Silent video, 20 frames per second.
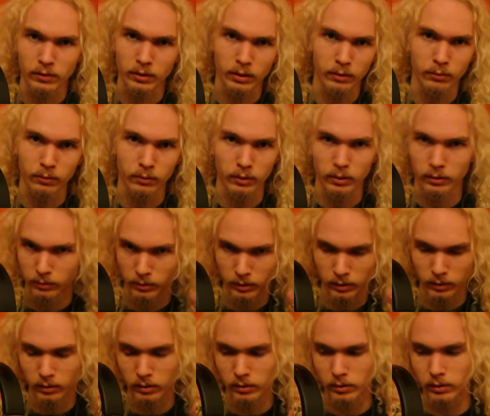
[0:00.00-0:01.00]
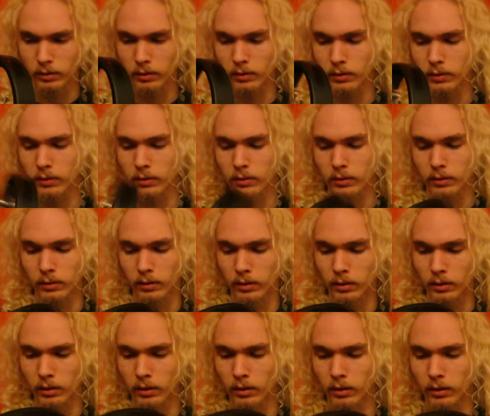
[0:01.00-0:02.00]
It doesn't
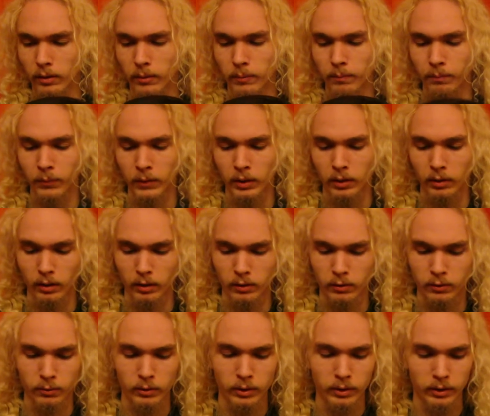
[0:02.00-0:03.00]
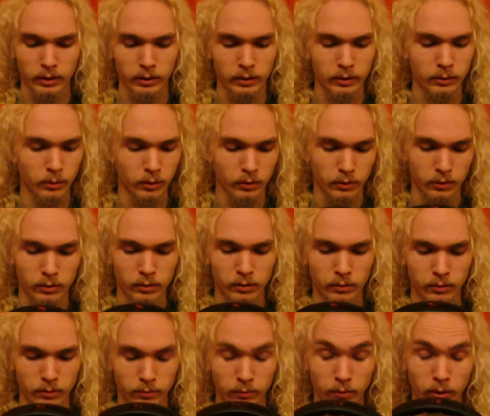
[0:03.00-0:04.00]
get shrieky, which is
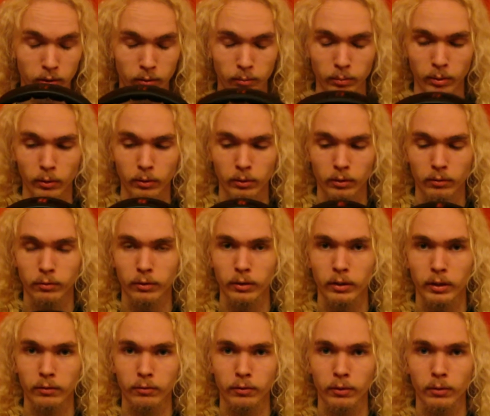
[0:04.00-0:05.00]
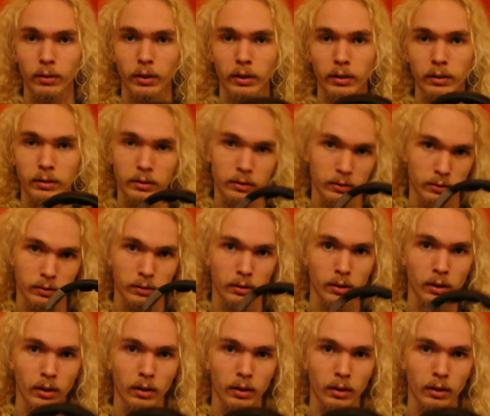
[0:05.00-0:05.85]
very important for a headphone that is